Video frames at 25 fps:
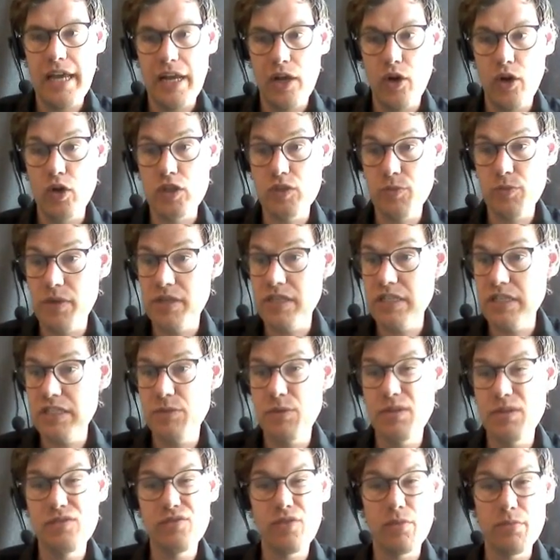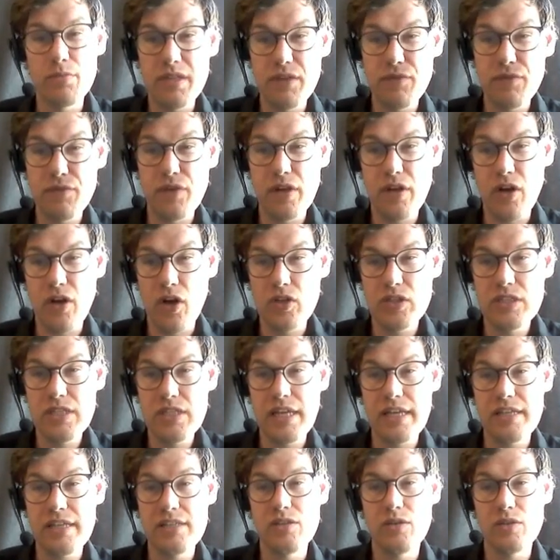course participants from different
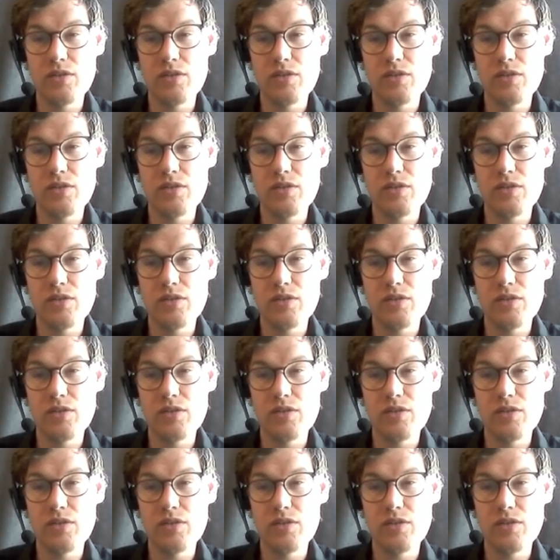contexts.